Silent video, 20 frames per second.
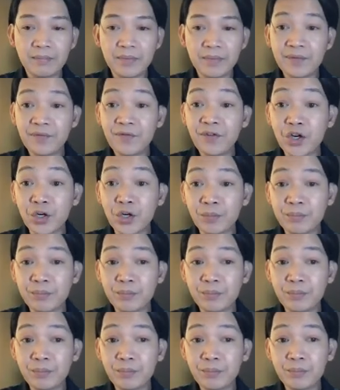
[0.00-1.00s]
the verb
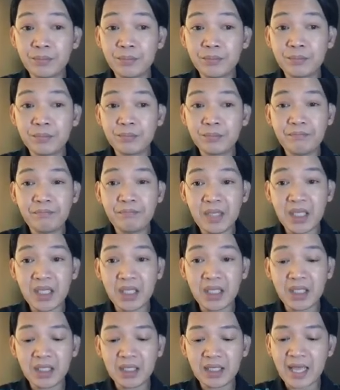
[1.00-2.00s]

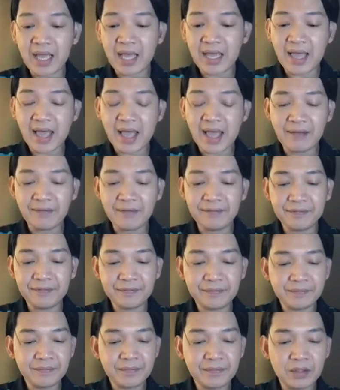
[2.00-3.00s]
me, I have,
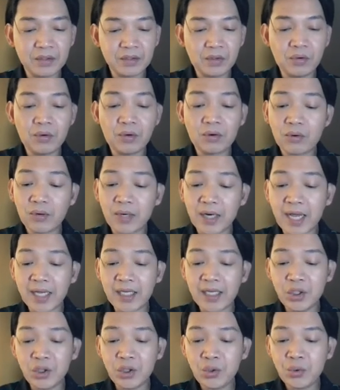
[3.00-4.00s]
or
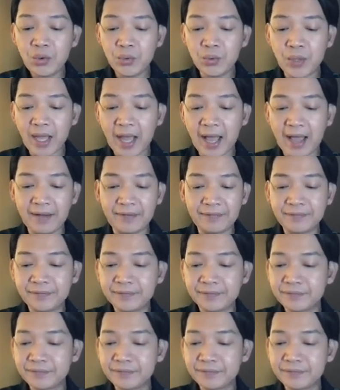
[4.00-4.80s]
I do have.